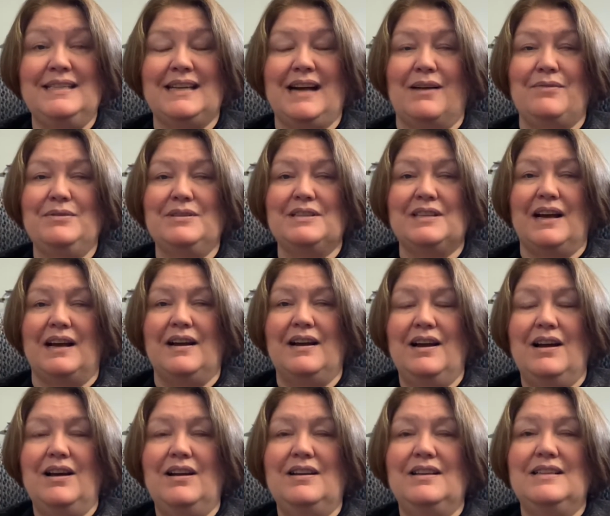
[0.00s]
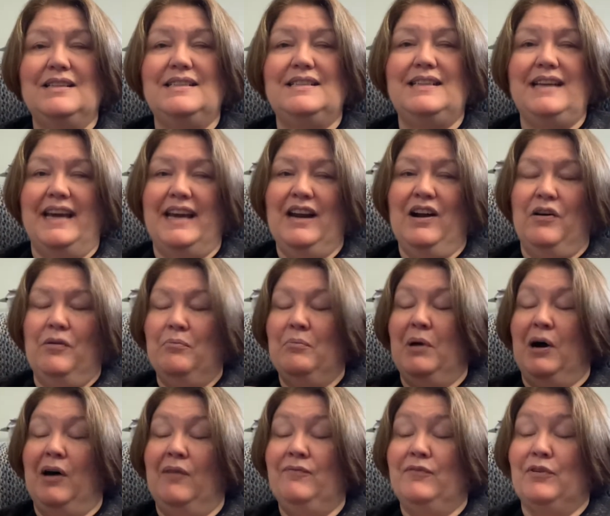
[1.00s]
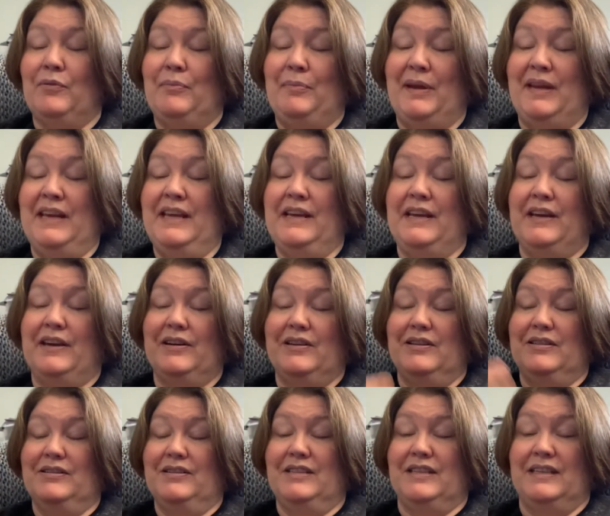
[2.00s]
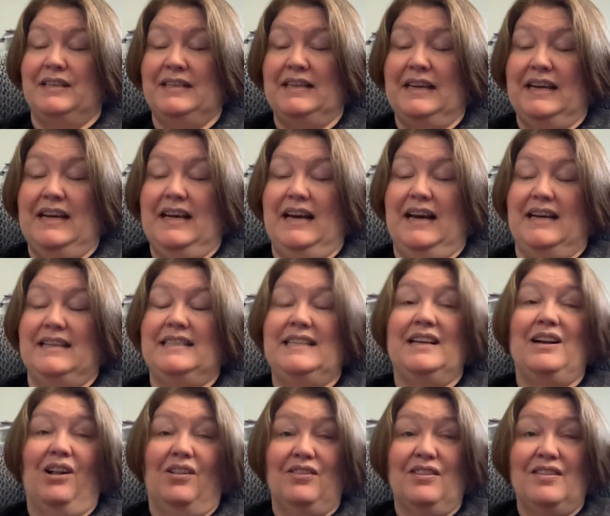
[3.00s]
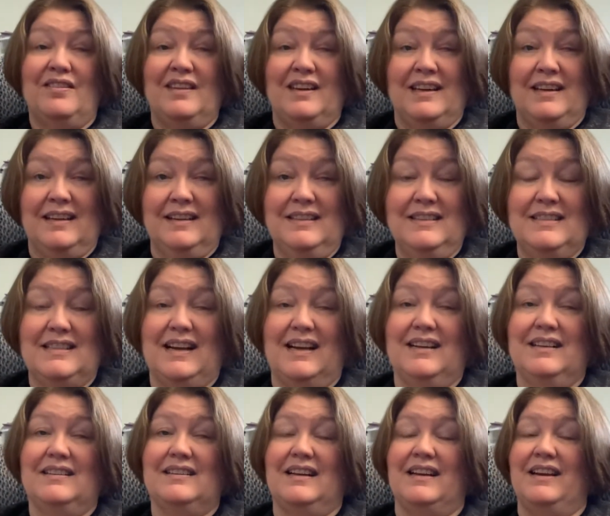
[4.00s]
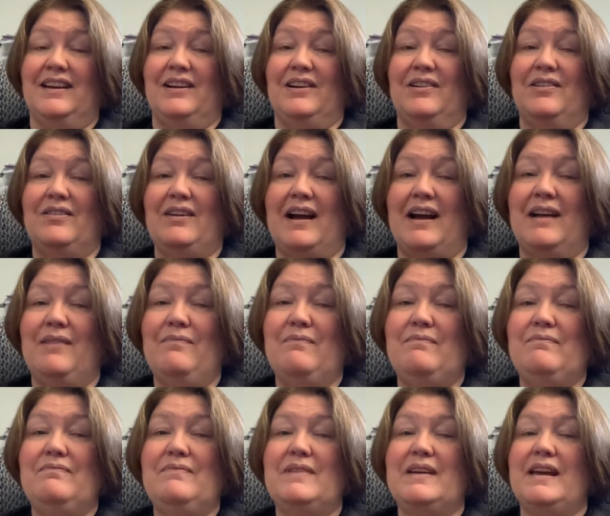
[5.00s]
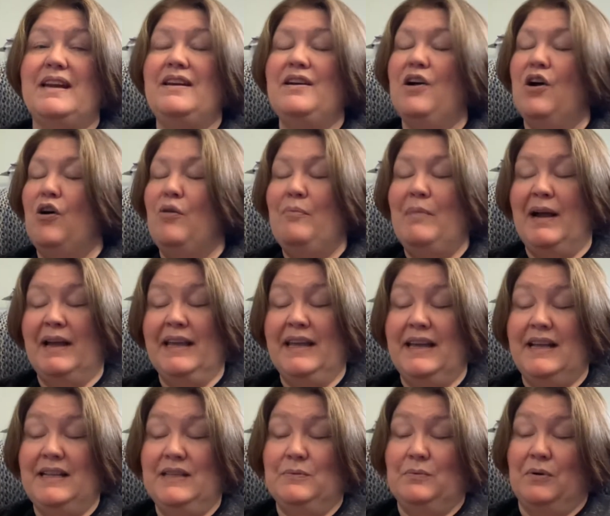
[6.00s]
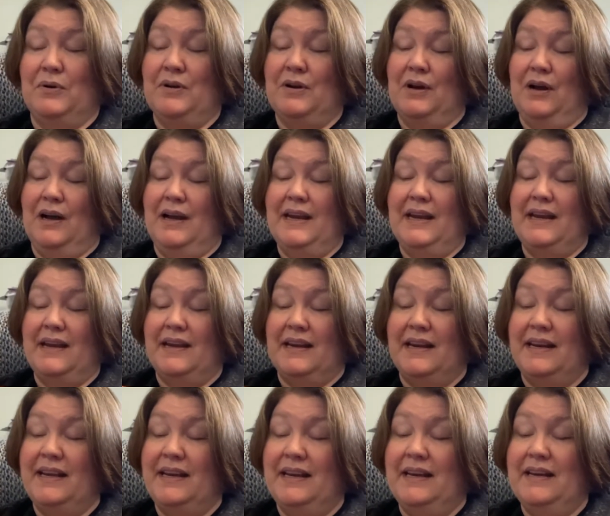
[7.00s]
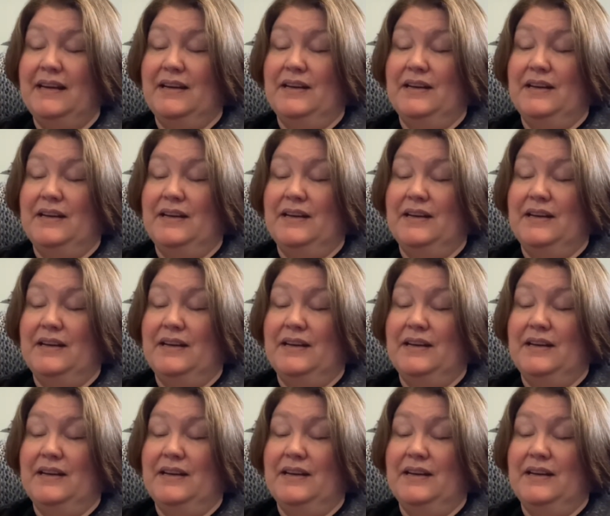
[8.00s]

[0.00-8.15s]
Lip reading: I was a stay-at-home mom for many years, and I did all the things. No, my kids were not any